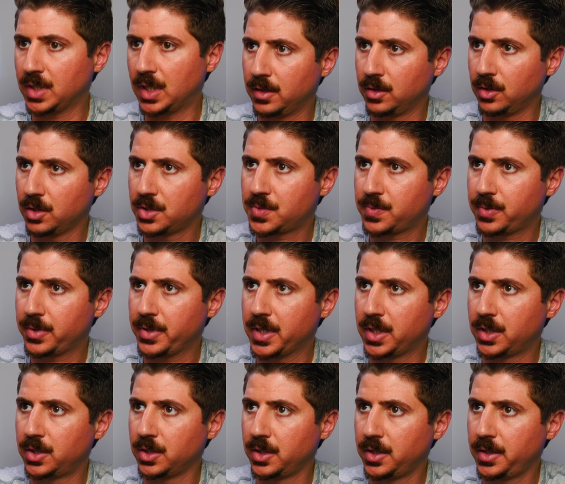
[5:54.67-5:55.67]
It looks pretty
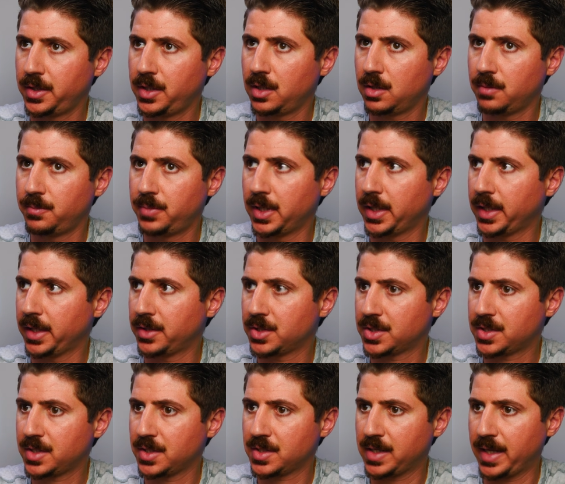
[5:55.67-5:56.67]
good, but it
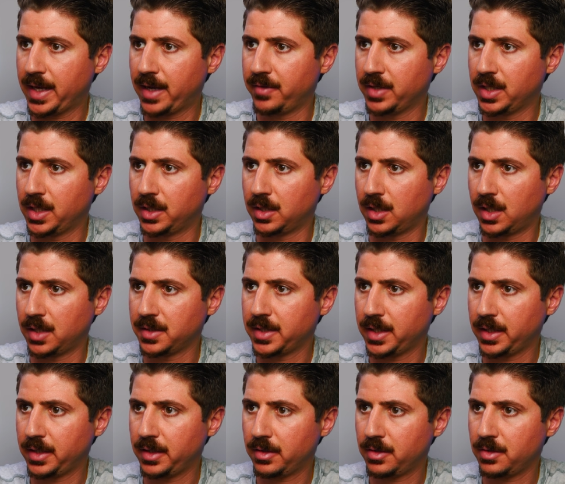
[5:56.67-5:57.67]
just doesn't have any
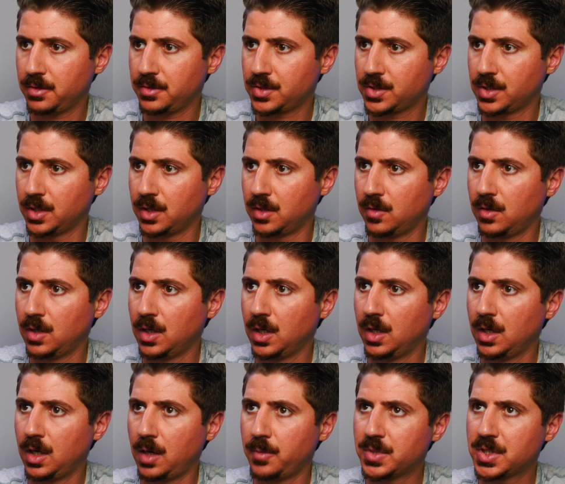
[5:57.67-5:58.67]
content here. So
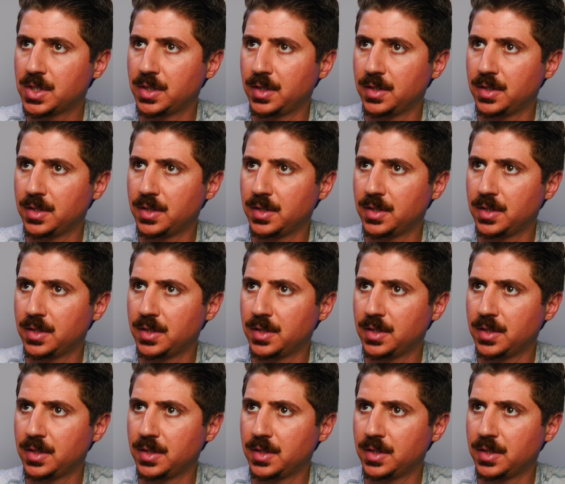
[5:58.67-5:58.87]
I'm just